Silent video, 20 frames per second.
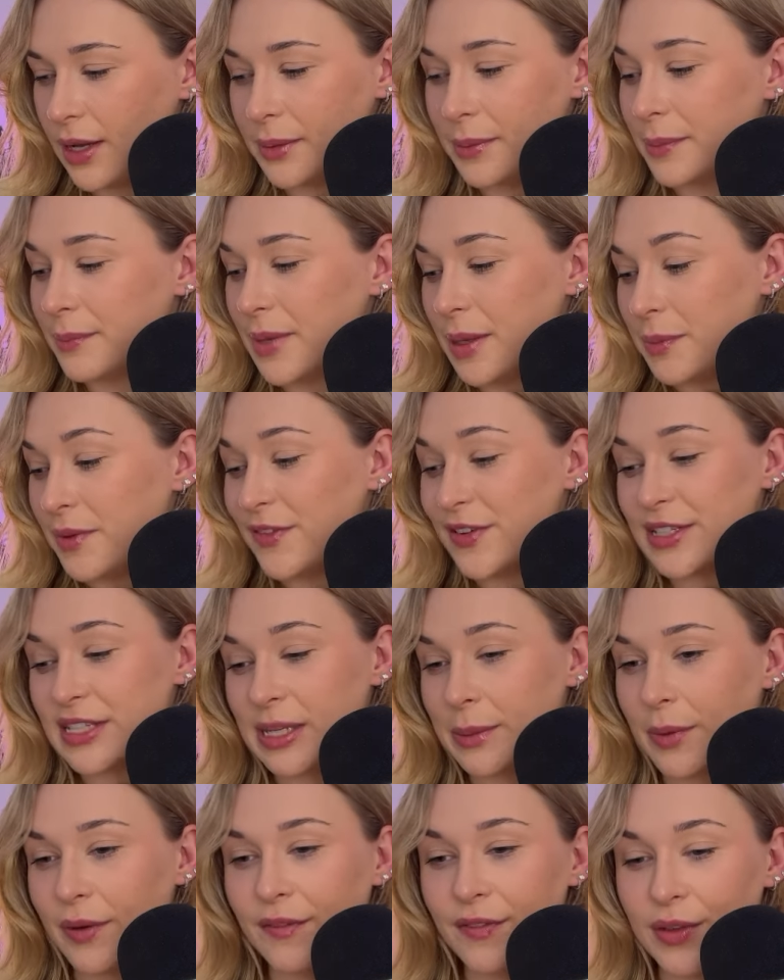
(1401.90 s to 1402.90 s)
Maybe for
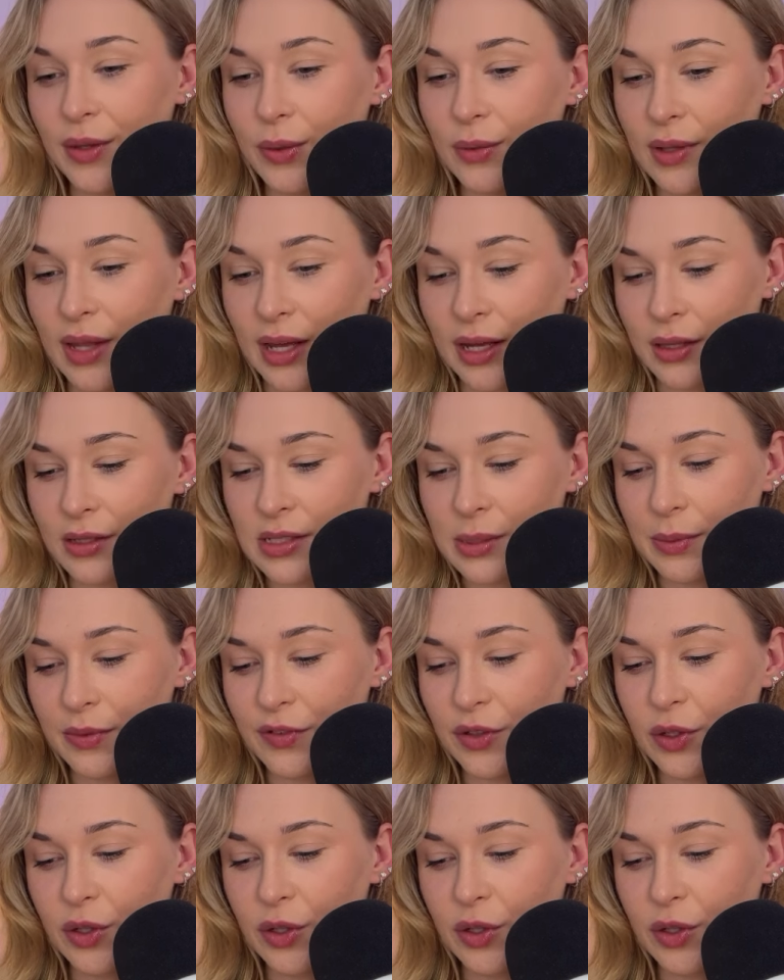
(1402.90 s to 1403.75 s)
some of you, like some of you